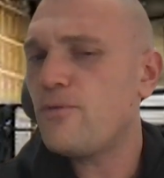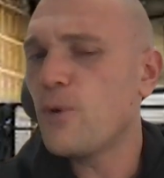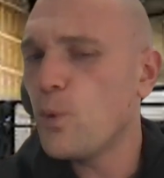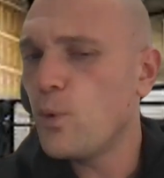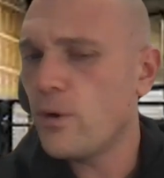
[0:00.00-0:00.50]

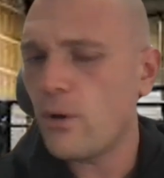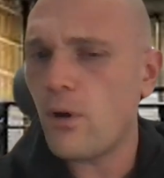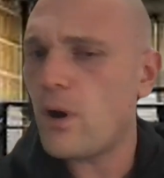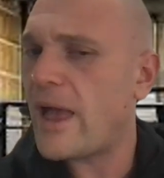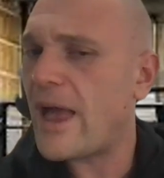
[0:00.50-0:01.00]
food
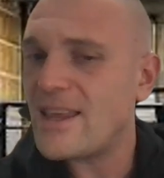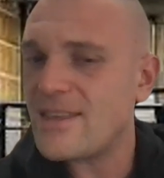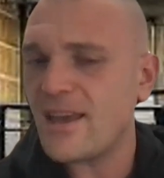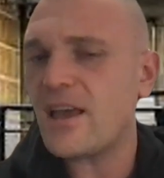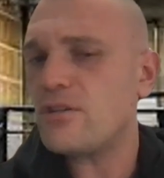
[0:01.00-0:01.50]
or
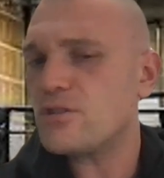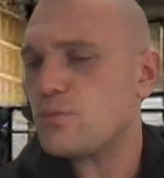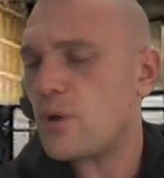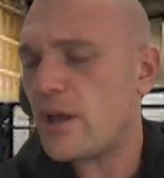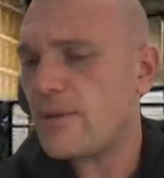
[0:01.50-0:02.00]
anything else,
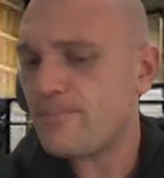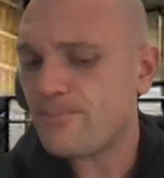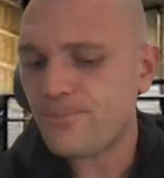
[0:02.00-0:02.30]
right?